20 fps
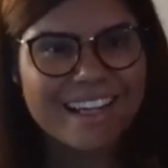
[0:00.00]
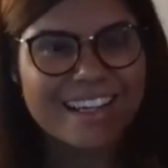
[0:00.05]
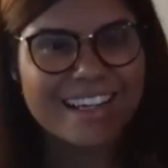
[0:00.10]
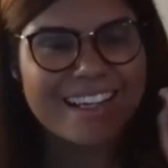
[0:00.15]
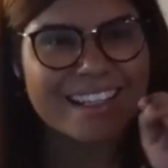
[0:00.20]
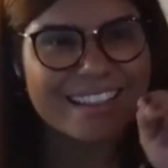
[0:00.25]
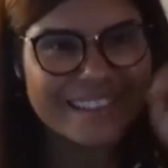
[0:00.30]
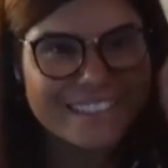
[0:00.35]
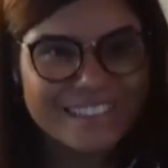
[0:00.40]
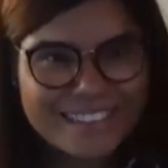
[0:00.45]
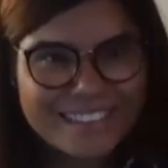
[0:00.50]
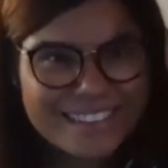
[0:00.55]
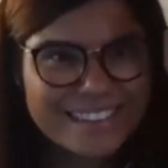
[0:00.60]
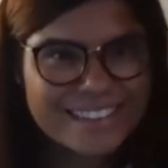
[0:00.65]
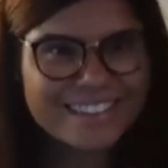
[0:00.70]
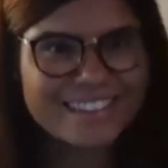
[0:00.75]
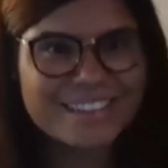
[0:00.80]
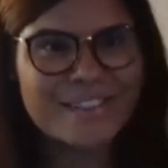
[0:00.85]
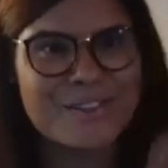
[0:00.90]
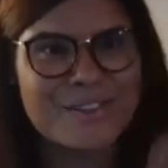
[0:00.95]
get
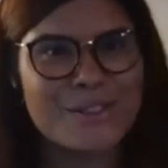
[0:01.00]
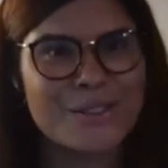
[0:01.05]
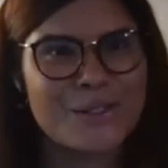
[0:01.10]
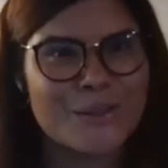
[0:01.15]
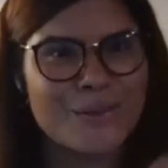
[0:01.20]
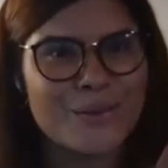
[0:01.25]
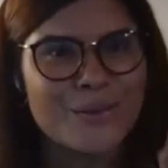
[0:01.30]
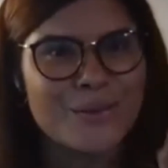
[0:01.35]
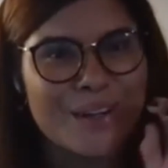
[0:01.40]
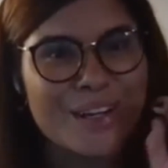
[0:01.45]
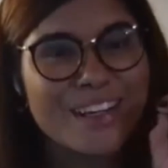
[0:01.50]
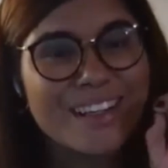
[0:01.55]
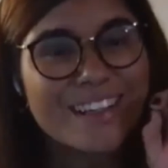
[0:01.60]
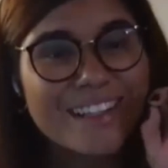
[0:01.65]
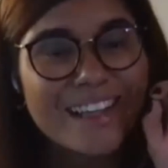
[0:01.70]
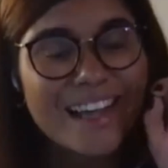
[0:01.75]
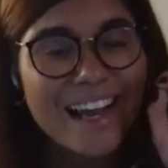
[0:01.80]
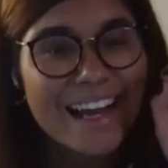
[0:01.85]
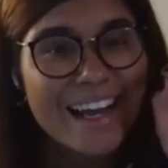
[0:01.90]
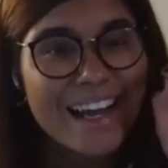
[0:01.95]
to
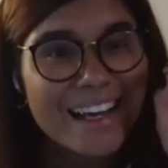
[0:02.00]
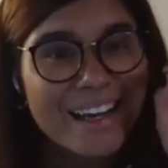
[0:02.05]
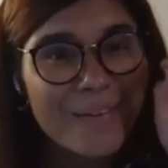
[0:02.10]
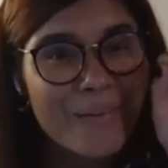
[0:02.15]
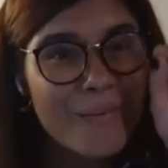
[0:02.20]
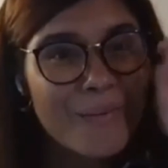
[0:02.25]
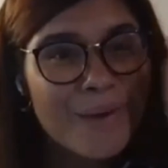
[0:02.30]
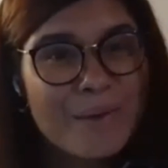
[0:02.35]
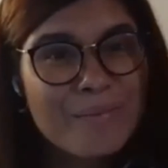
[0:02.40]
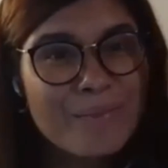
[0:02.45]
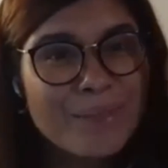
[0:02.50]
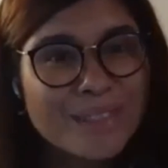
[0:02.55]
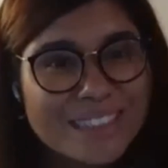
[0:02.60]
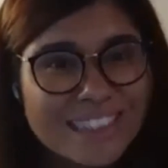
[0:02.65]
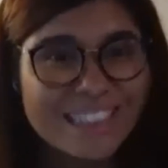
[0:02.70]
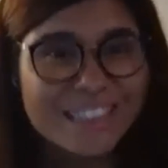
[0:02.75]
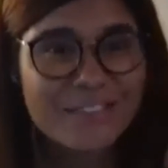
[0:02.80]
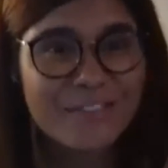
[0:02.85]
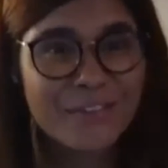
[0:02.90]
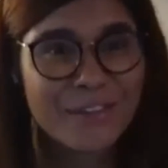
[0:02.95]

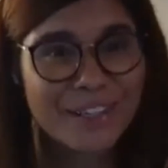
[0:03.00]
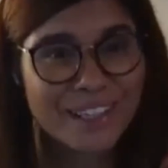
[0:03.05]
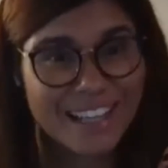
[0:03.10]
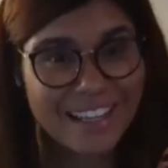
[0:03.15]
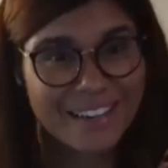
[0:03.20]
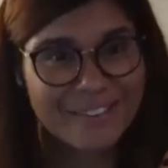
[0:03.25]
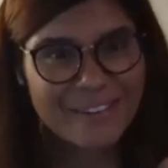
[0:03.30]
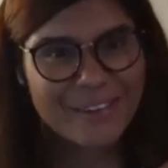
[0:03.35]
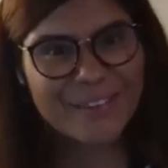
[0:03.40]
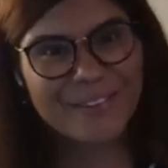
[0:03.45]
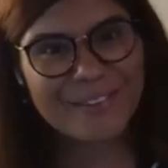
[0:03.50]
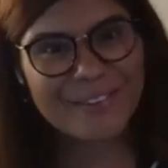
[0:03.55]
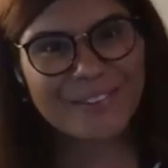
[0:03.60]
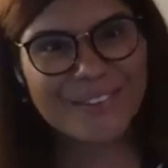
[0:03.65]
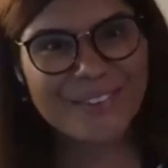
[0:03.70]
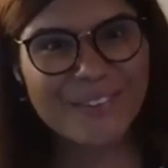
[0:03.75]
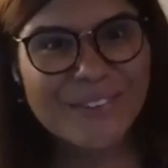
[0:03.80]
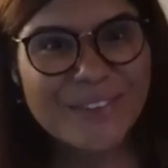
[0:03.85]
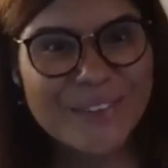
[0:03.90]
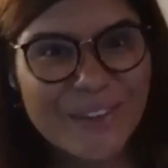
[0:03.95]
1% of your level,
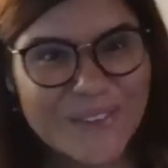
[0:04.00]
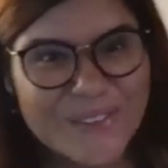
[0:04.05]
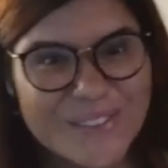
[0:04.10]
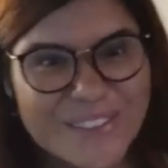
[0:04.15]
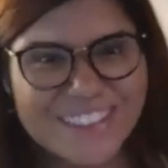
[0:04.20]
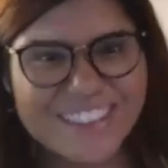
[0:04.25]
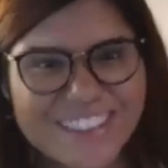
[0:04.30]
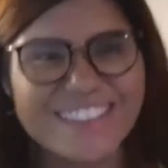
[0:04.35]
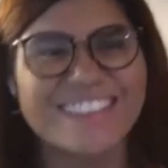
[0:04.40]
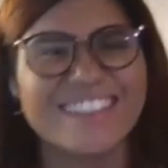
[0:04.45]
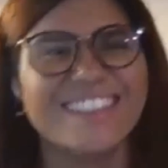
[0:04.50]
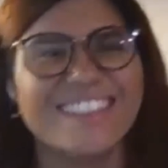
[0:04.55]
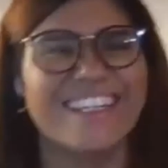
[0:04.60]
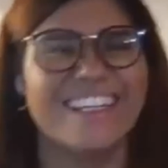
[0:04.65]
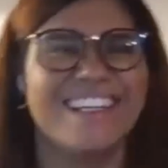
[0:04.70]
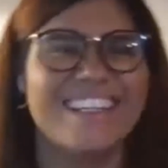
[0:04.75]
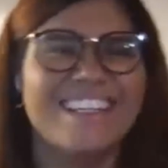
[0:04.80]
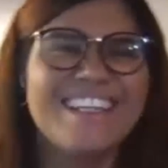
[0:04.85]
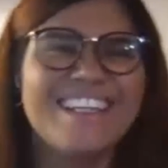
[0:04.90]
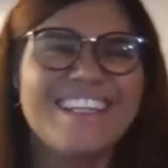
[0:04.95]
who knows?
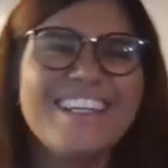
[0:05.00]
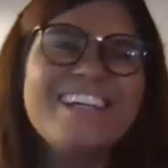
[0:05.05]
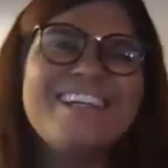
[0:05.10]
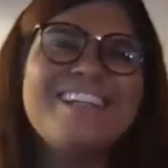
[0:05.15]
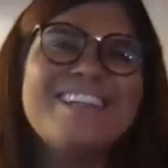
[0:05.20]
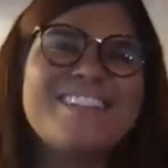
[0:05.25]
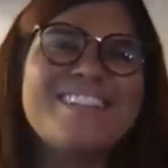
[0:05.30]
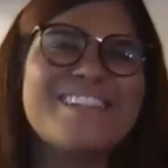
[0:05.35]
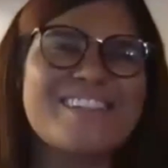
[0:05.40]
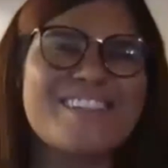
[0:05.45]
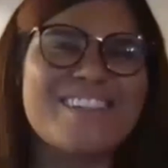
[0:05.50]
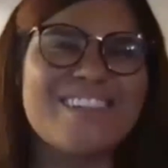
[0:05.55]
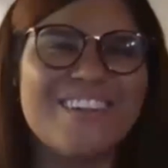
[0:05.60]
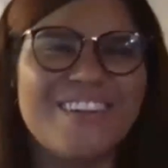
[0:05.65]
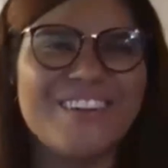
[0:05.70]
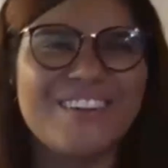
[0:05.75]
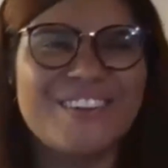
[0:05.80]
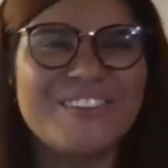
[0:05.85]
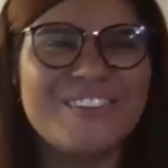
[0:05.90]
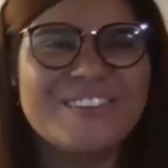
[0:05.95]

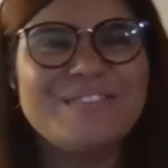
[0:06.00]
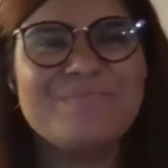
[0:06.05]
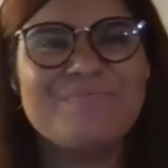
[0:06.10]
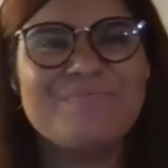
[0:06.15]
So